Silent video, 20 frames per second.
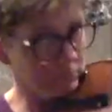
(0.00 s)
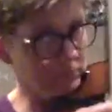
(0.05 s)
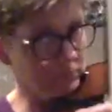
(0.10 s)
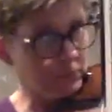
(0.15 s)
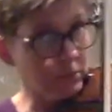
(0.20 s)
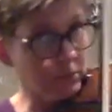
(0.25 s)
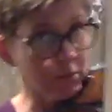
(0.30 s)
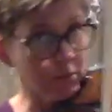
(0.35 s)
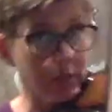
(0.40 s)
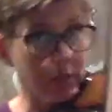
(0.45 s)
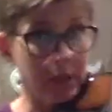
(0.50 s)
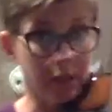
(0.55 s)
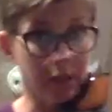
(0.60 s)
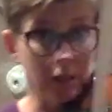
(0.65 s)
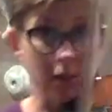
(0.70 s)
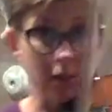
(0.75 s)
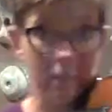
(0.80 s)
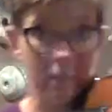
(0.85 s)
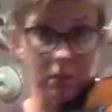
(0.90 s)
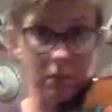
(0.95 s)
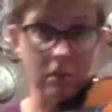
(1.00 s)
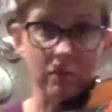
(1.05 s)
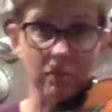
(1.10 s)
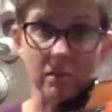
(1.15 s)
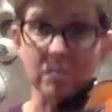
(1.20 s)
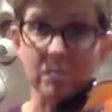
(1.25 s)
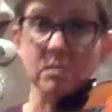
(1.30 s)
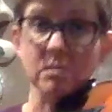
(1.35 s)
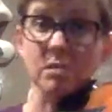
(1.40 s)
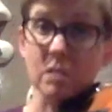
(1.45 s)
Okay, and then they've got
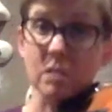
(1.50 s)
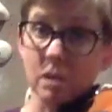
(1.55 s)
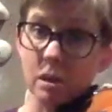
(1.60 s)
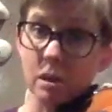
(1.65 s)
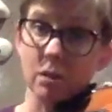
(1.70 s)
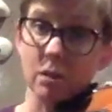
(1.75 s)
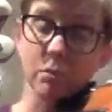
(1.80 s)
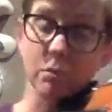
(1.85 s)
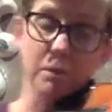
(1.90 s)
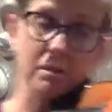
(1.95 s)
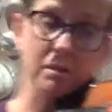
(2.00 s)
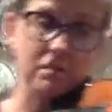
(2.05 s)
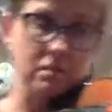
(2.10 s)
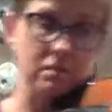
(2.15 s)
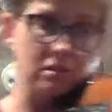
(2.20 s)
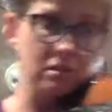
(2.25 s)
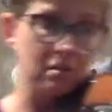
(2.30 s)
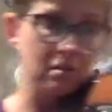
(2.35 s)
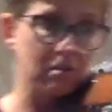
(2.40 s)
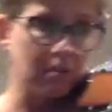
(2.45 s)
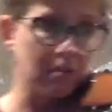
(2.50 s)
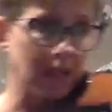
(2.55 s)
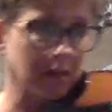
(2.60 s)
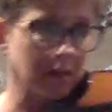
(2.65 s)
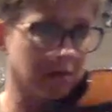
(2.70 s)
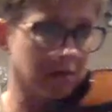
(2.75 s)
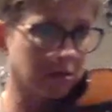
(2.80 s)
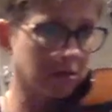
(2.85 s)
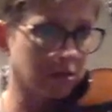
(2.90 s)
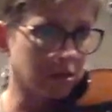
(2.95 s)
staccato marks on those
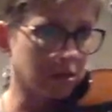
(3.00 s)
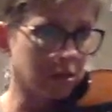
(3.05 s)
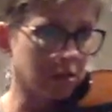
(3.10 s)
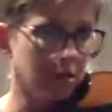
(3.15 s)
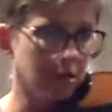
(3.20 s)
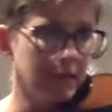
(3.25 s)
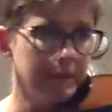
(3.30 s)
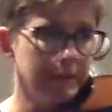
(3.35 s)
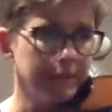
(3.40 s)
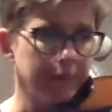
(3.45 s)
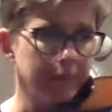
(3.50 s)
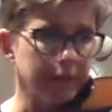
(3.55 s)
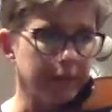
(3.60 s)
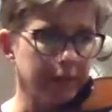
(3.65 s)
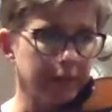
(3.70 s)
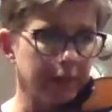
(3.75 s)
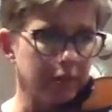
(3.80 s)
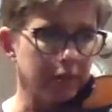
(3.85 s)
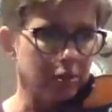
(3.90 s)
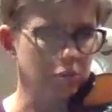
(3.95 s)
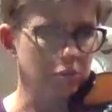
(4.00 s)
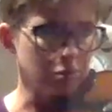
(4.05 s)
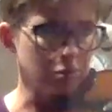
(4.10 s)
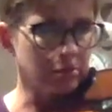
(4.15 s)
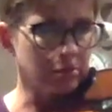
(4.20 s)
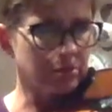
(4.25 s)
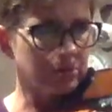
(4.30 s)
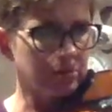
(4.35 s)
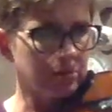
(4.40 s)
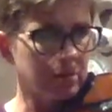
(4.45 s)
last two, and they're short,
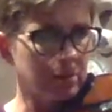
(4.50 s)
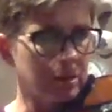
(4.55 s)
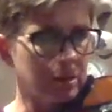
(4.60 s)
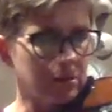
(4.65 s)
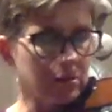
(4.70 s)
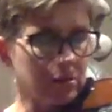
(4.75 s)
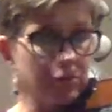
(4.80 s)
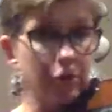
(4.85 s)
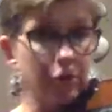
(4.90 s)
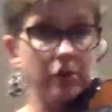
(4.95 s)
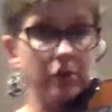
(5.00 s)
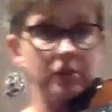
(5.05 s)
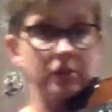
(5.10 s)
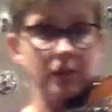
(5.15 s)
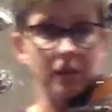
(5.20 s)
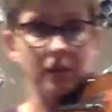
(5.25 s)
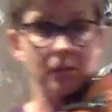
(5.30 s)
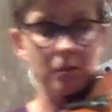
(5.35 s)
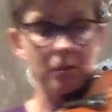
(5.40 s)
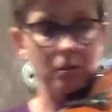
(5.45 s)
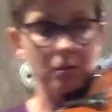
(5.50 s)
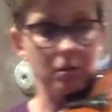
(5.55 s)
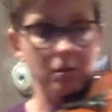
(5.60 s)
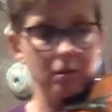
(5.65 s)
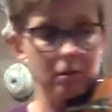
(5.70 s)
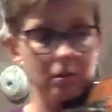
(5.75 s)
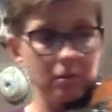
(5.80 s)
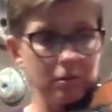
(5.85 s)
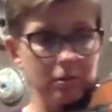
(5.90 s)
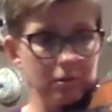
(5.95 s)
they're forte,
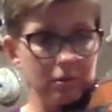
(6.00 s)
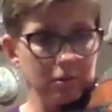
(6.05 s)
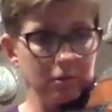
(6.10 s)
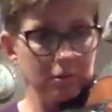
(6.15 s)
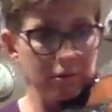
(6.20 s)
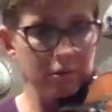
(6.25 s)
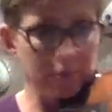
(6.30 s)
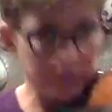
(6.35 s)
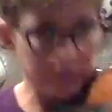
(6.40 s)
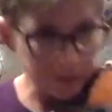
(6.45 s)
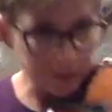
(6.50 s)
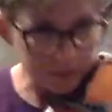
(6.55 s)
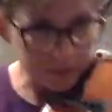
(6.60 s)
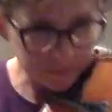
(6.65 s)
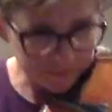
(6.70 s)
so